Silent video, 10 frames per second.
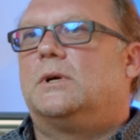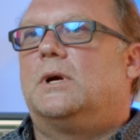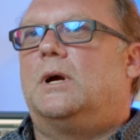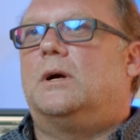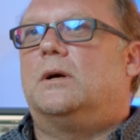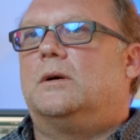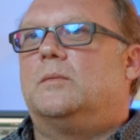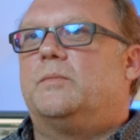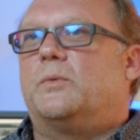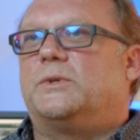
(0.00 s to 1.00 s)

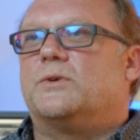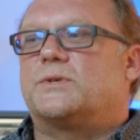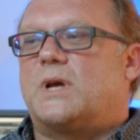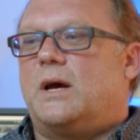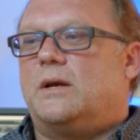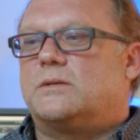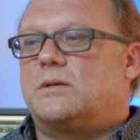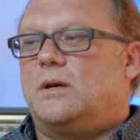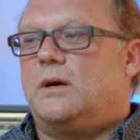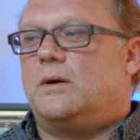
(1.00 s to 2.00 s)
But with those guys,
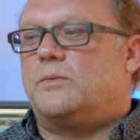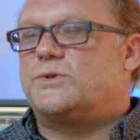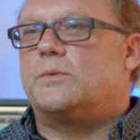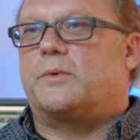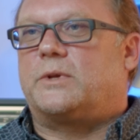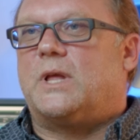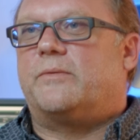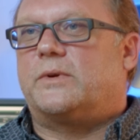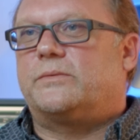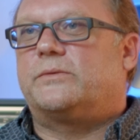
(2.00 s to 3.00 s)
it was super
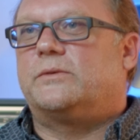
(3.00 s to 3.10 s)
collaborative.